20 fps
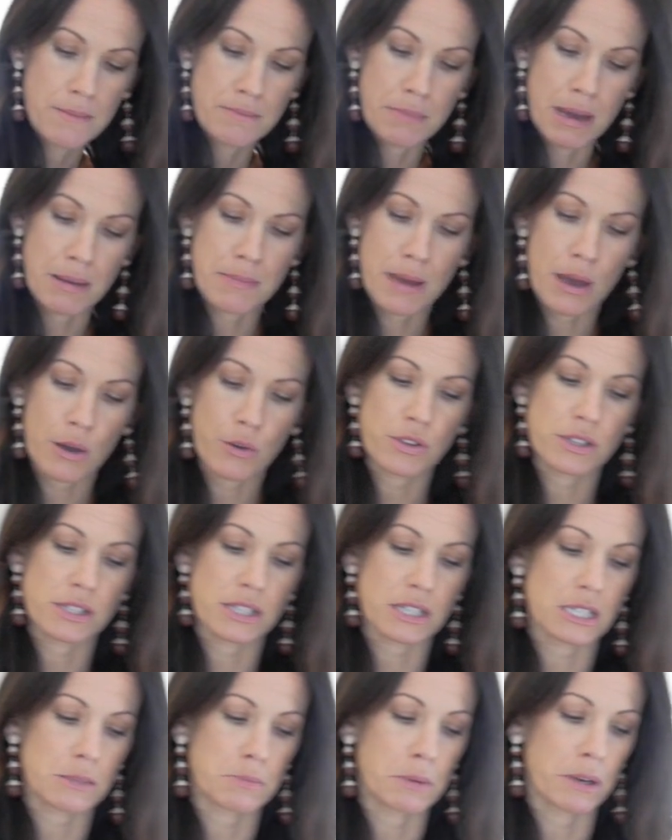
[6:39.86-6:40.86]
mouth
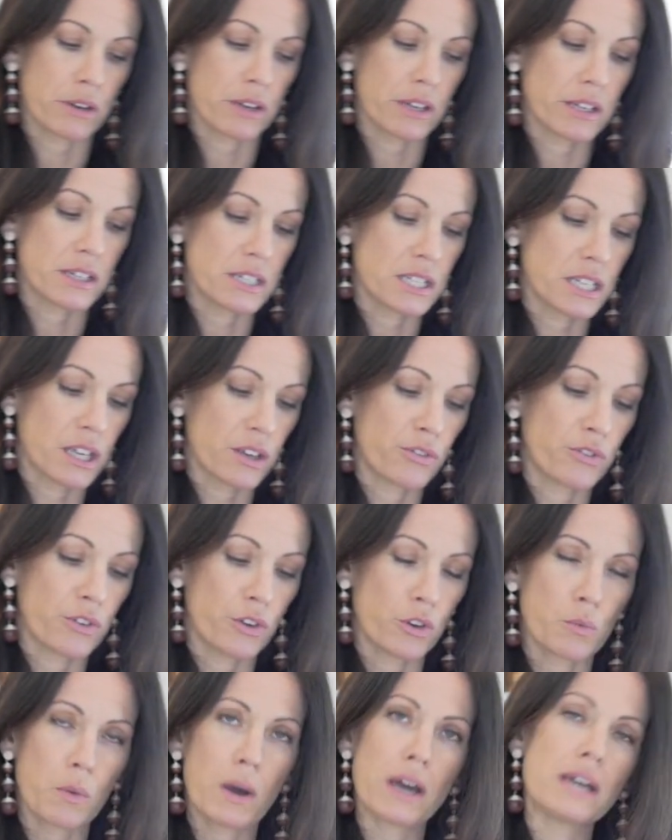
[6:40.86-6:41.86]
is experiencing
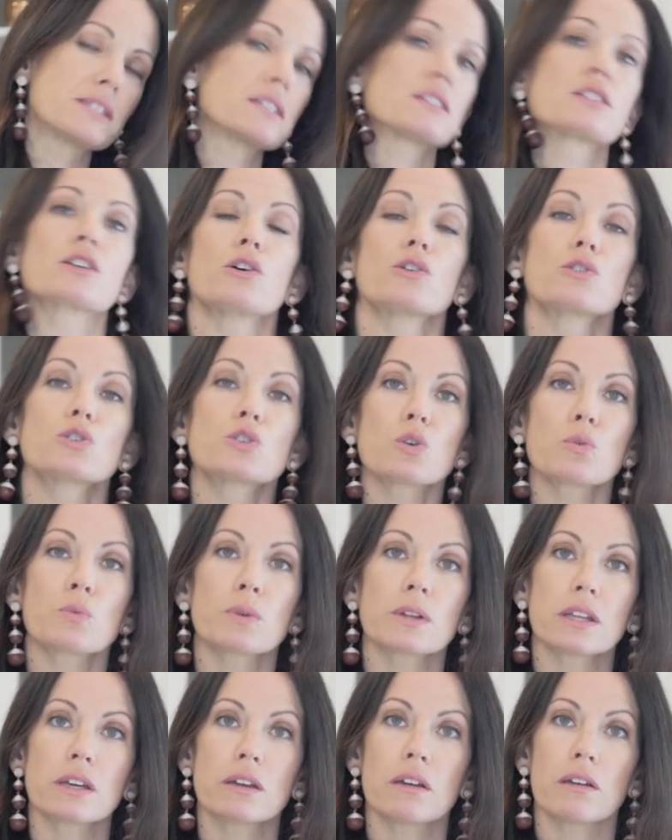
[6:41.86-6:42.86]
food-wise, it's also a
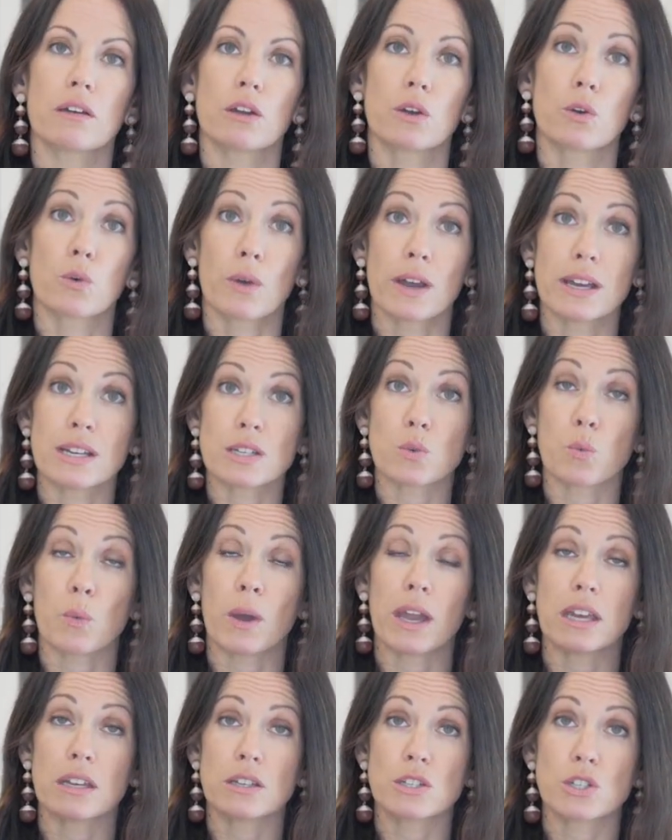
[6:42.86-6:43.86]
really great
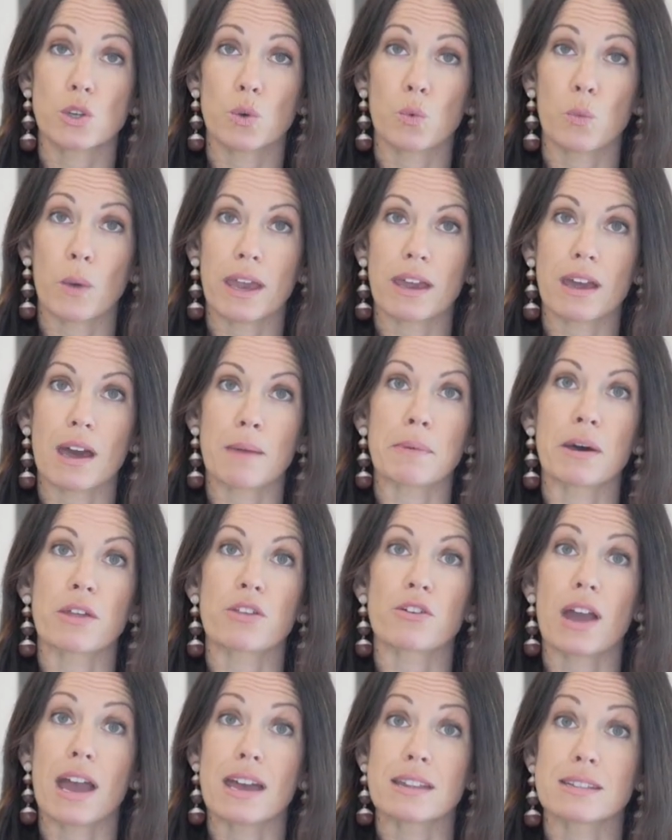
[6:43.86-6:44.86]
way to wake up
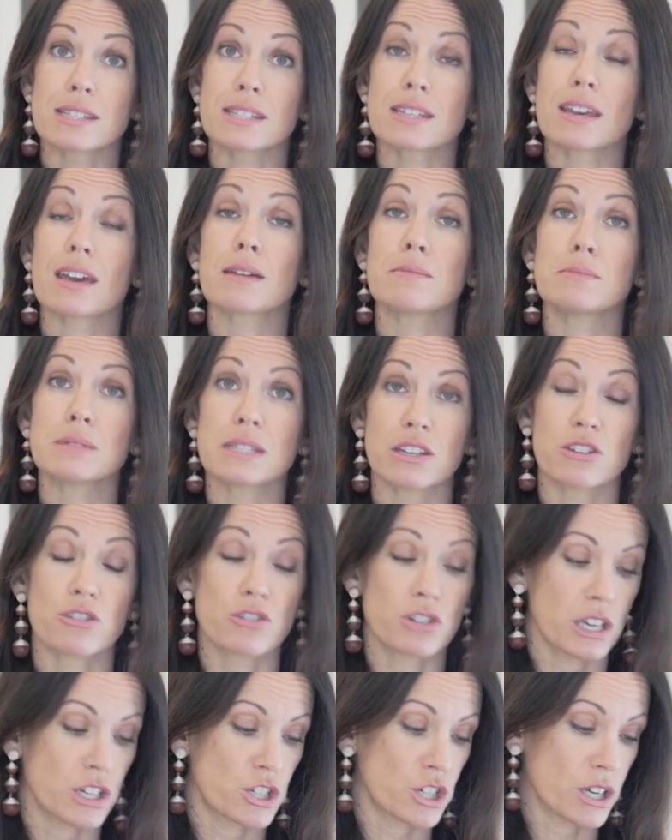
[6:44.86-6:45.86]
other enzymes in
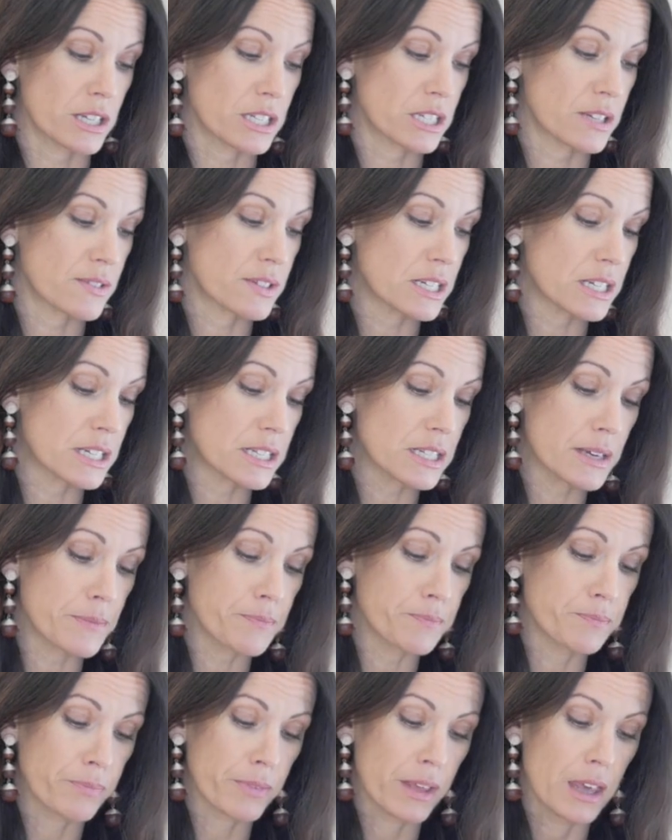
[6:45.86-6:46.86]
your digestive system.